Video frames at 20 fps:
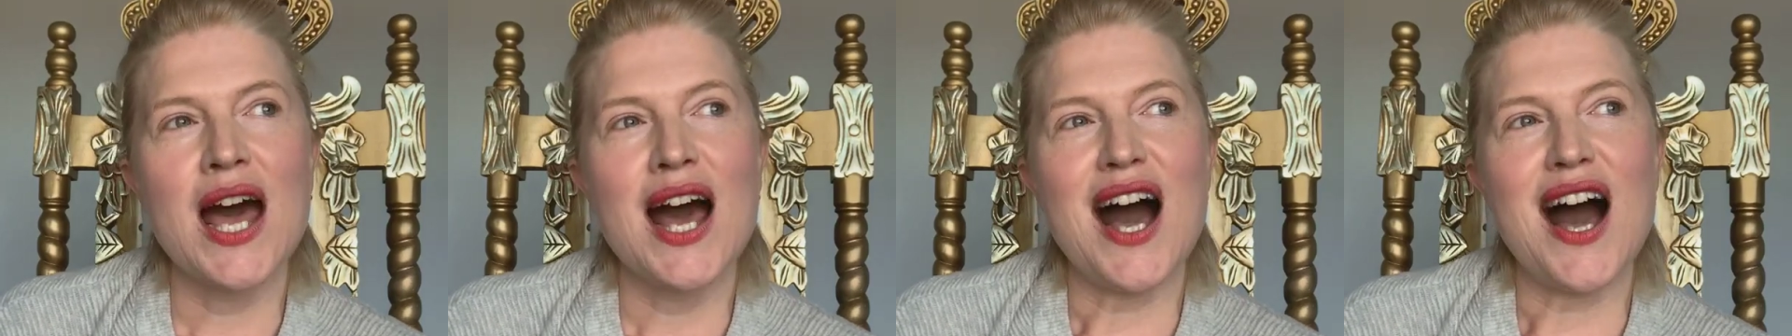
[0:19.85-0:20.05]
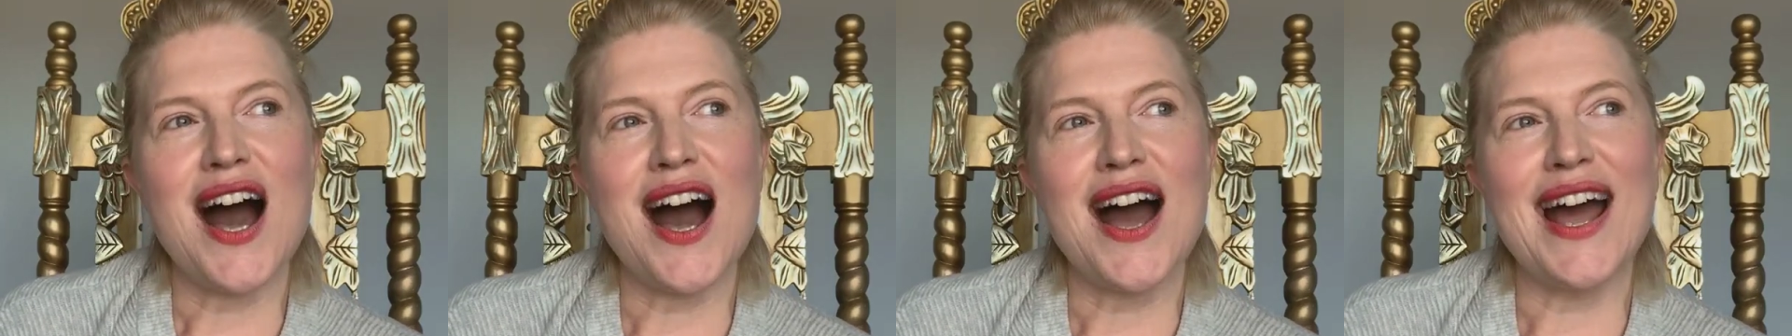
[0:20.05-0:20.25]

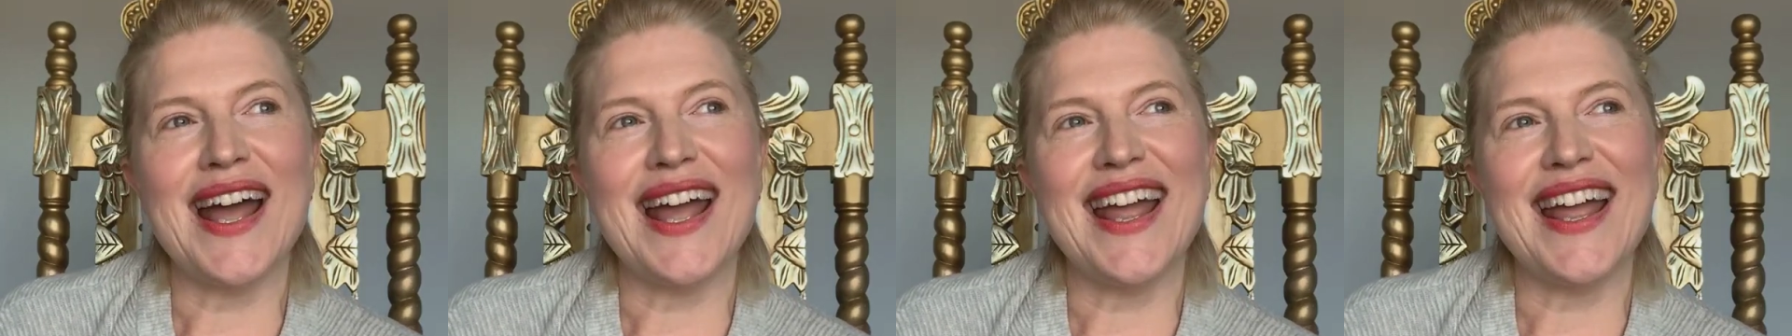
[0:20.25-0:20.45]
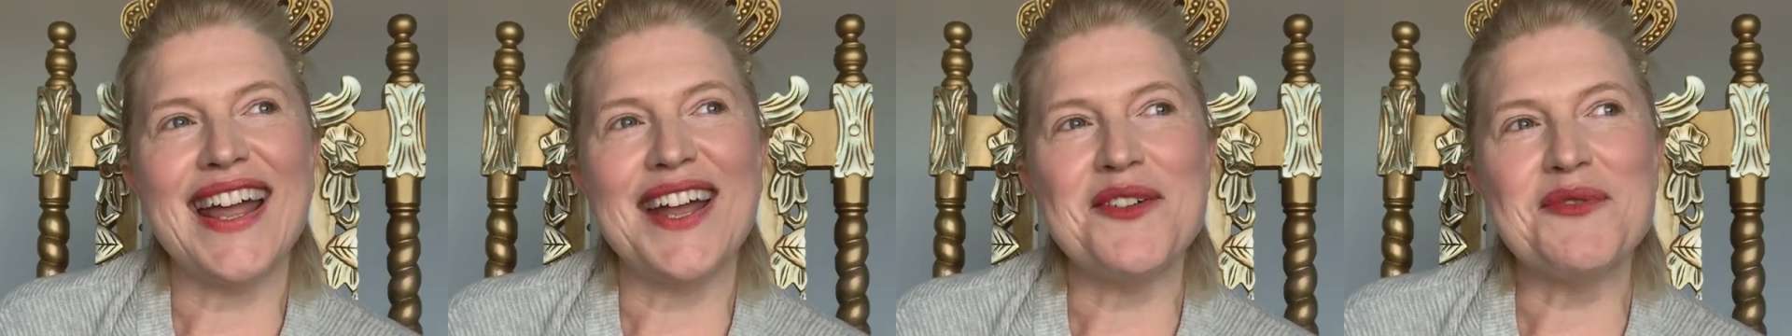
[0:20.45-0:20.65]

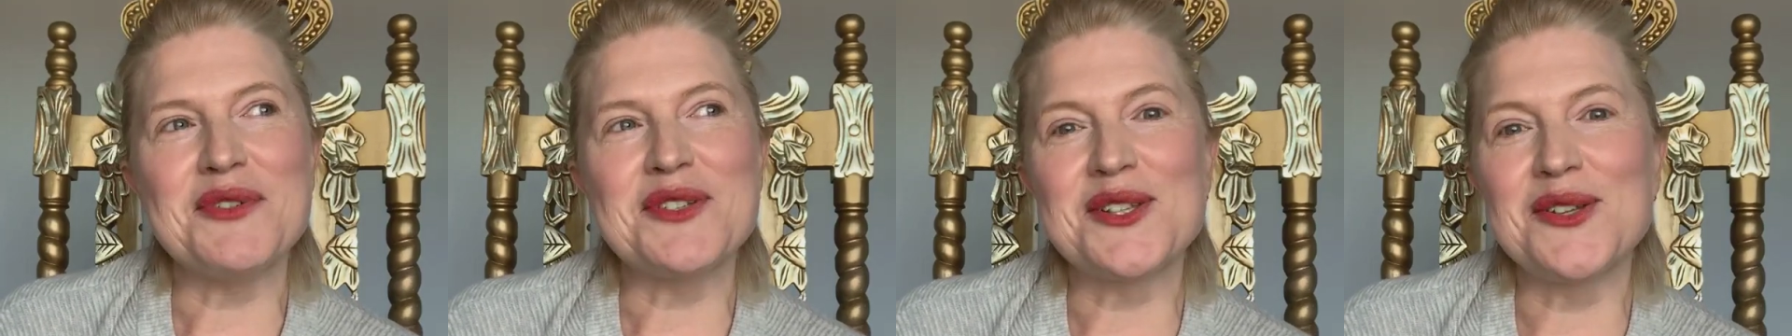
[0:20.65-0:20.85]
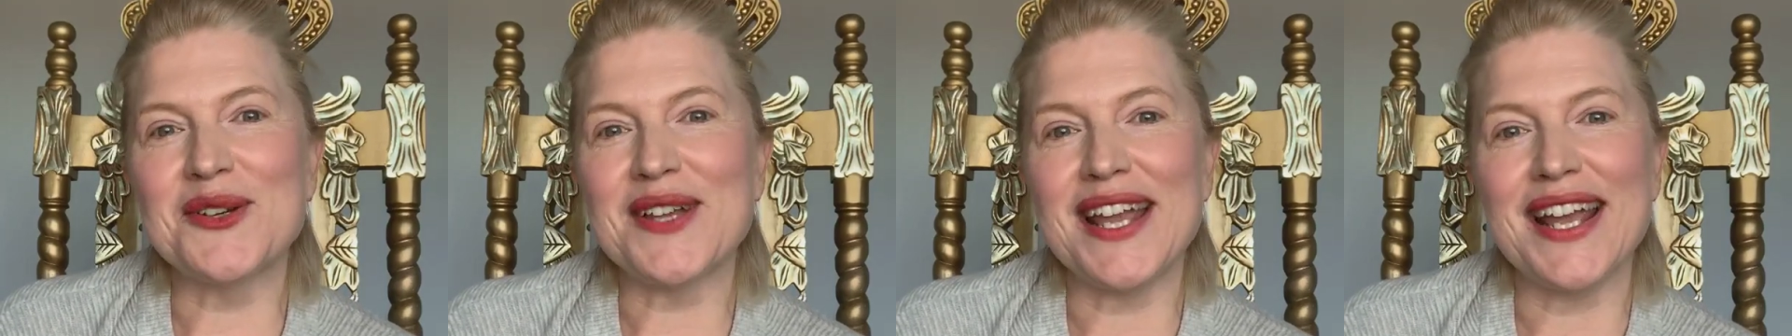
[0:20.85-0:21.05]
I
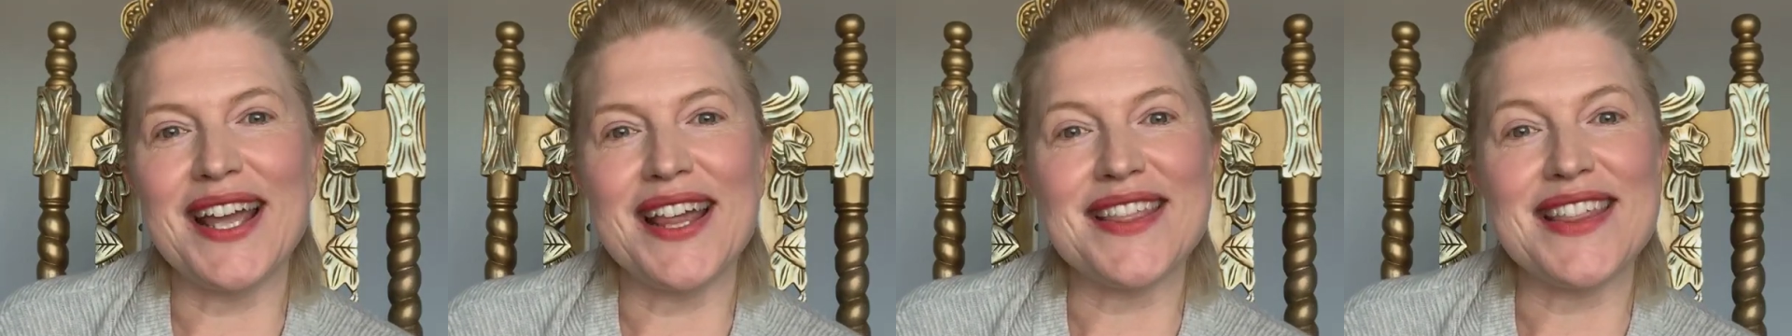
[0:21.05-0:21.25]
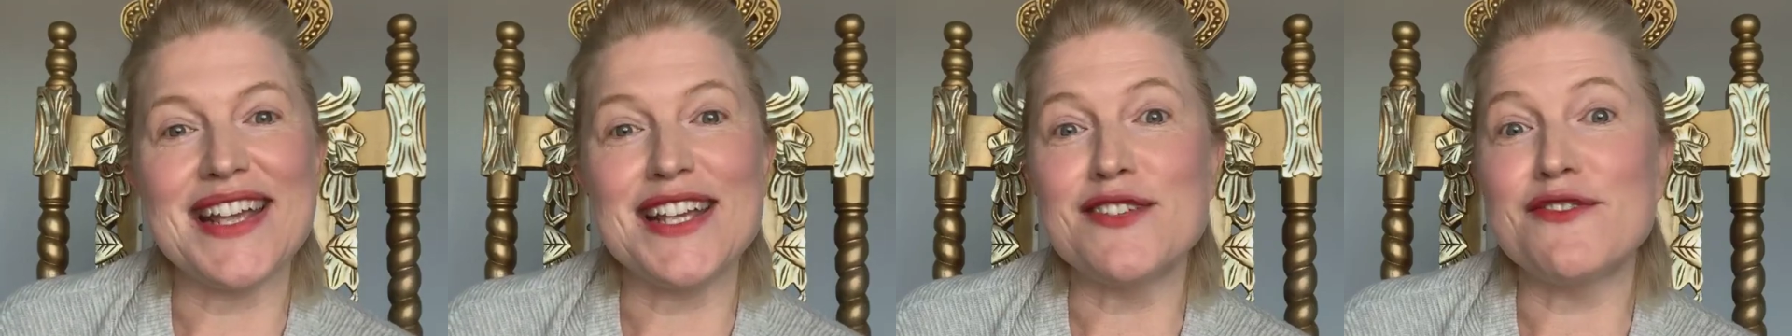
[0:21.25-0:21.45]
was looking
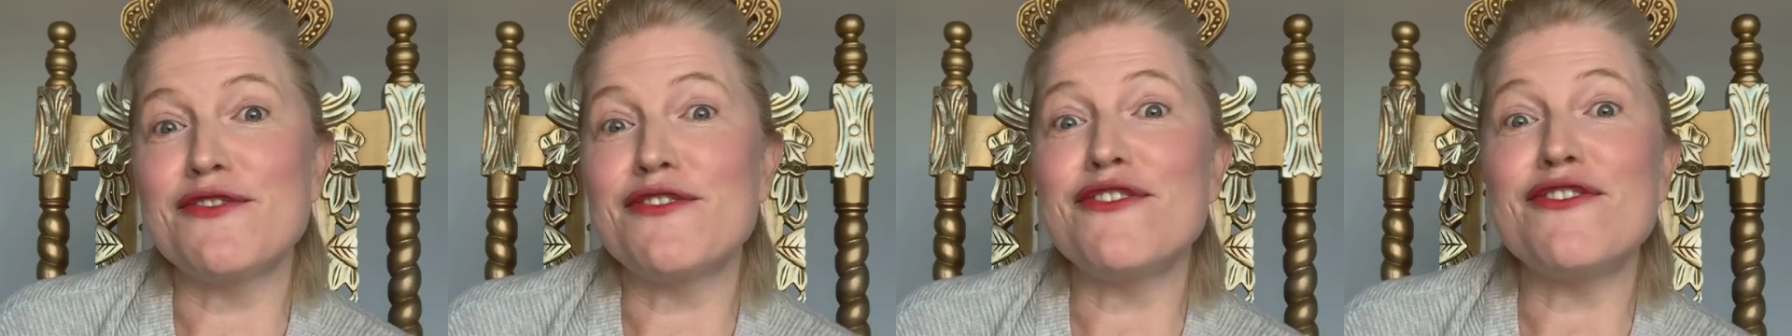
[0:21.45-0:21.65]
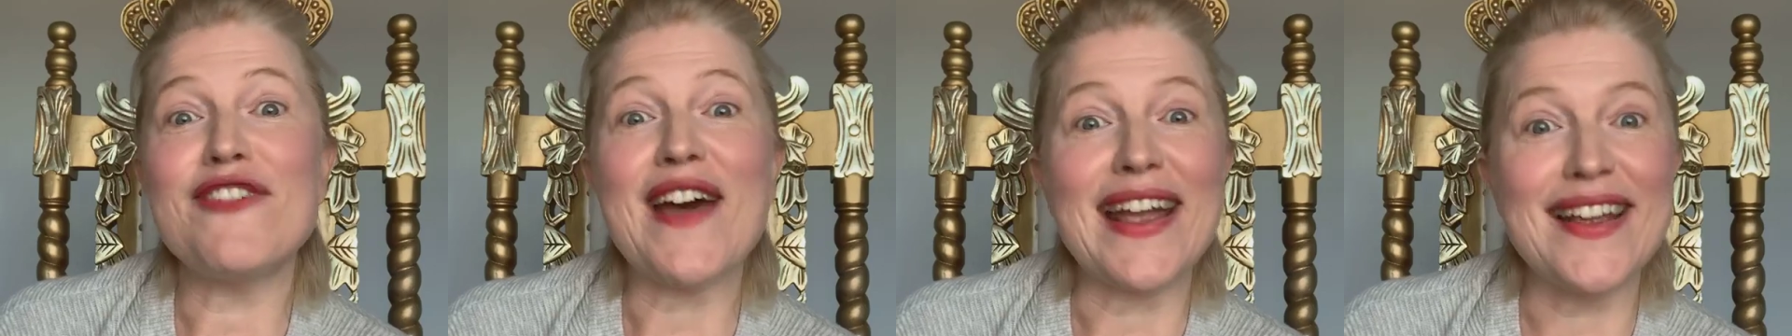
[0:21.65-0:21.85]
at these
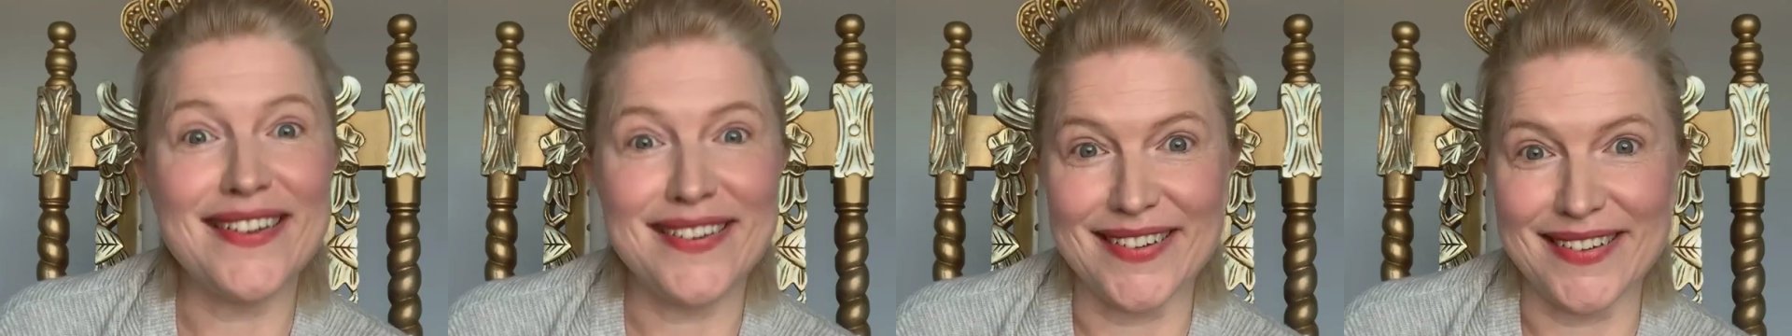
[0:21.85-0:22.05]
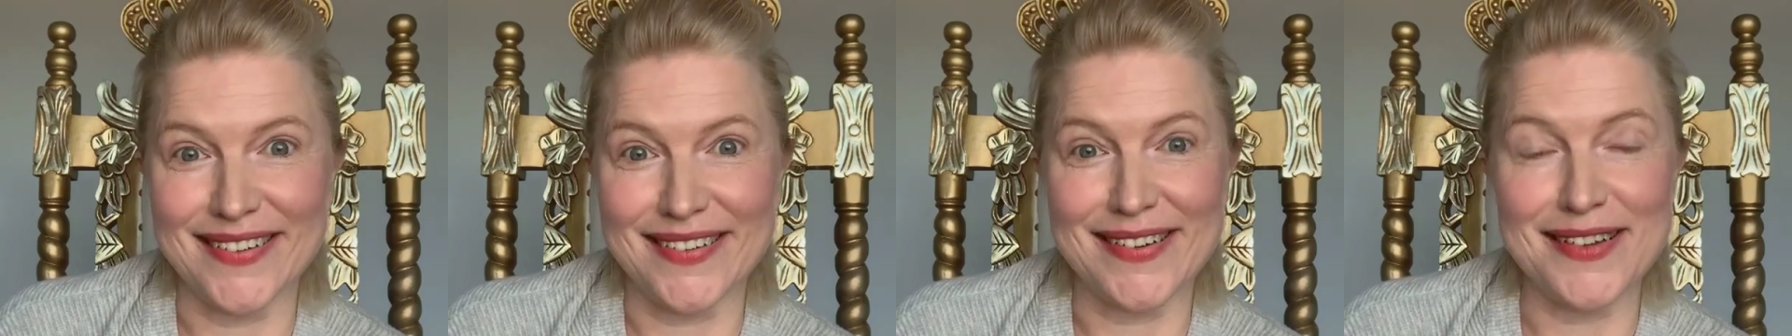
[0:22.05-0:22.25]

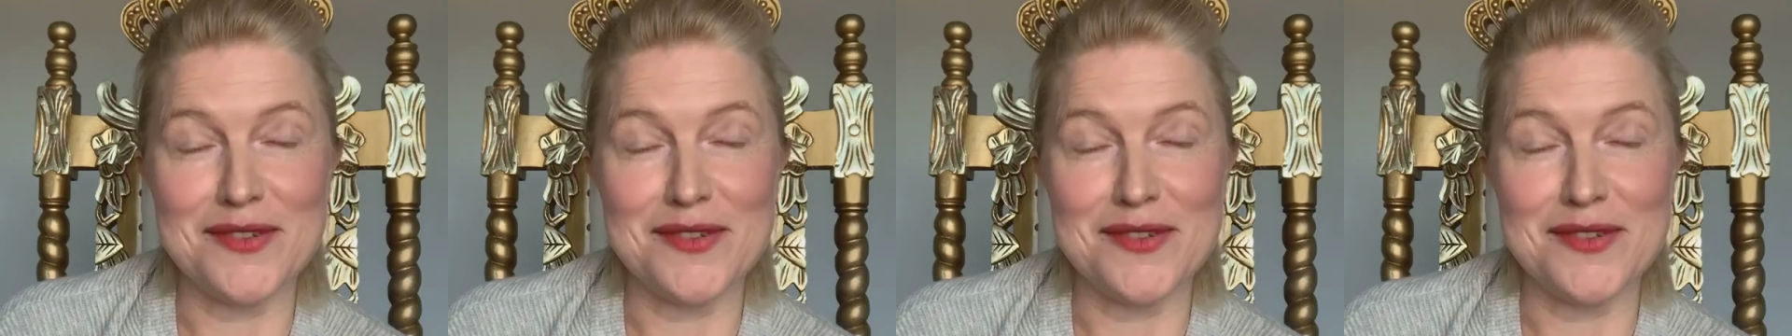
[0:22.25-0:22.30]
faces,